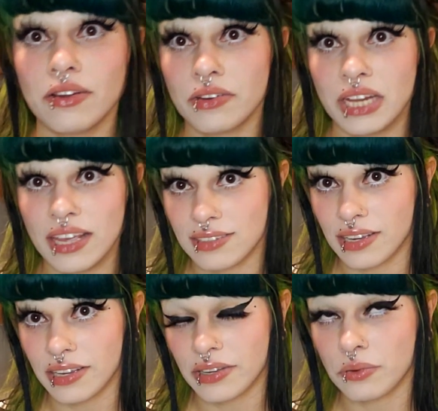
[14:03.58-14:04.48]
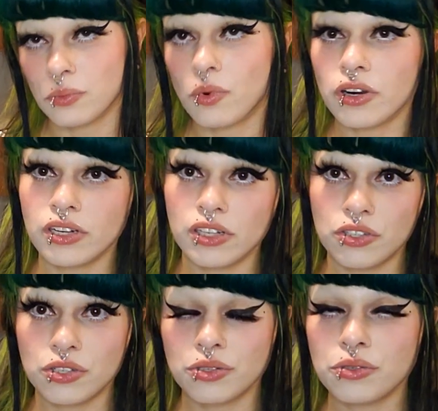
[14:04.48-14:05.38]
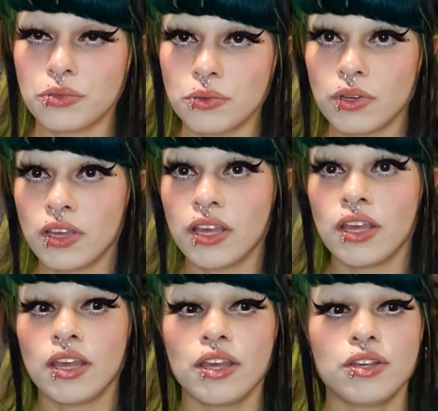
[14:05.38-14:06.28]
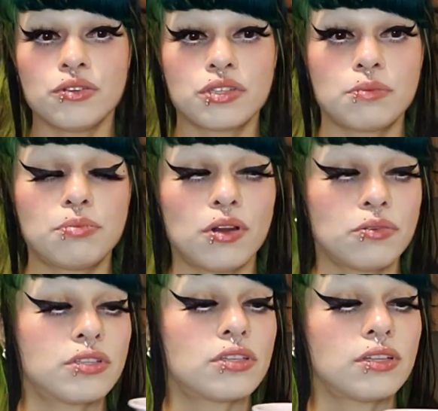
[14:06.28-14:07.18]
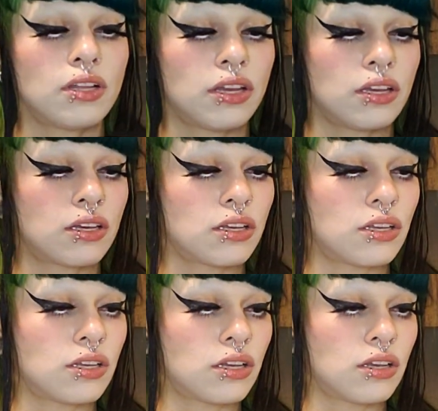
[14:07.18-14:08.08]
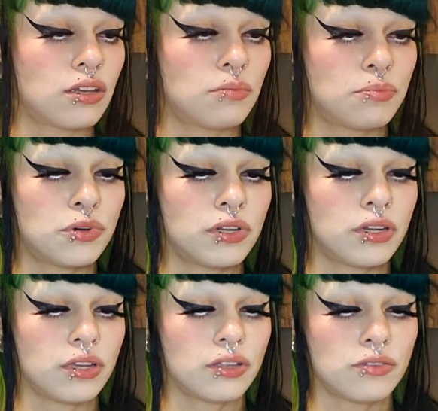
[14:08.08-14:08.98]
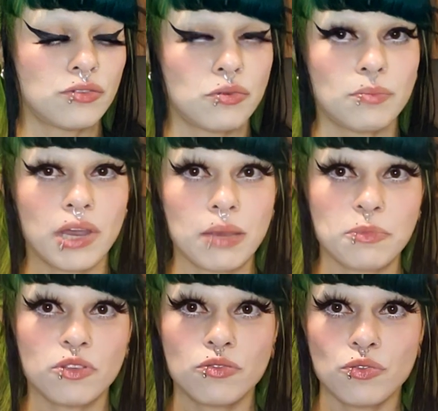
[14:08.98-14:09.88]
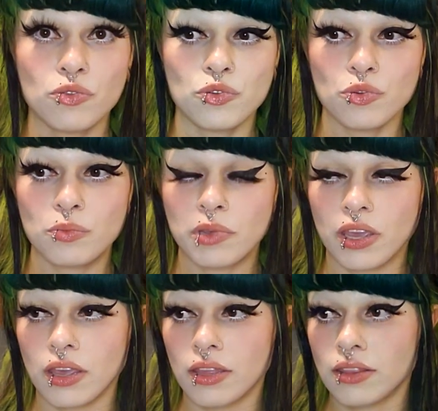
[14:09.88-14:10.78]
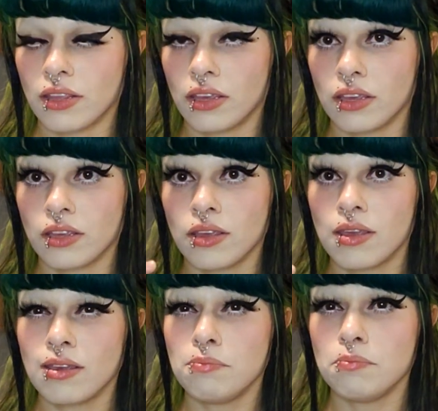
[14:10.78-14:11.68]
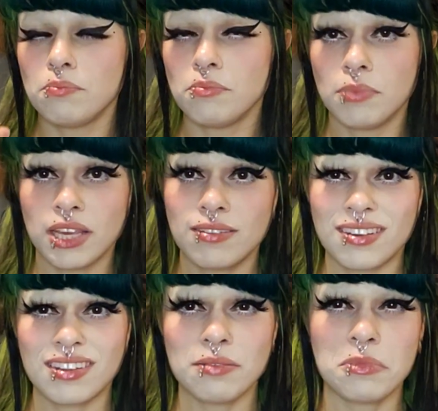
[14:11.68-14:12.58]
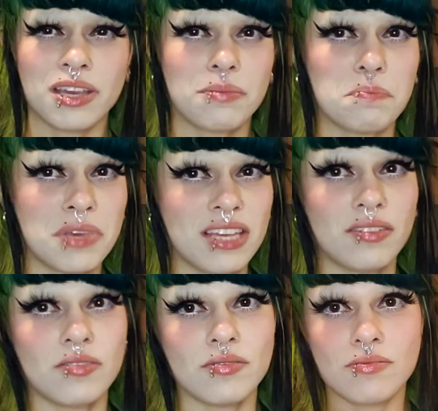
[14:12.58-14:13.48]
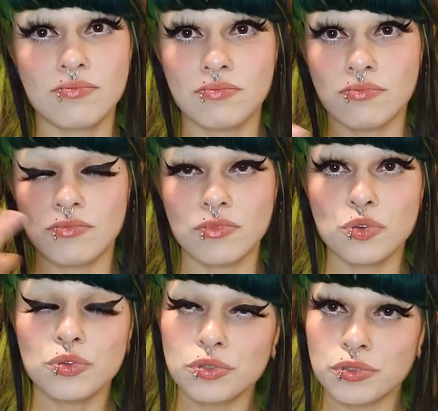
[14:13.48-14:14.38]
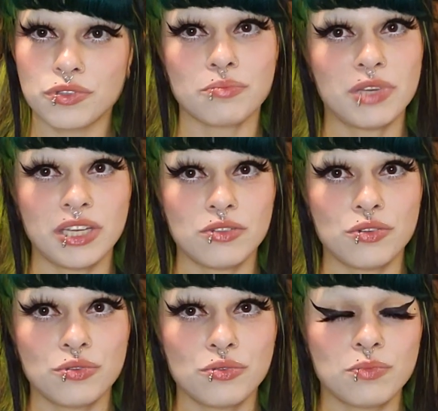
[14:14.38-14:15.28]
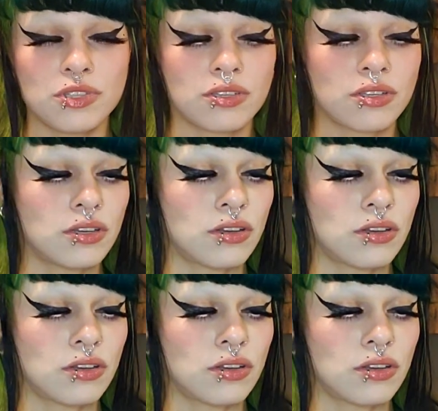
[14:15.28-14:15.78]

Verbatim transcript: out as I wanted it to. You're supposed to like put it into a piping tube and like basically make meat noodles or meat tubes.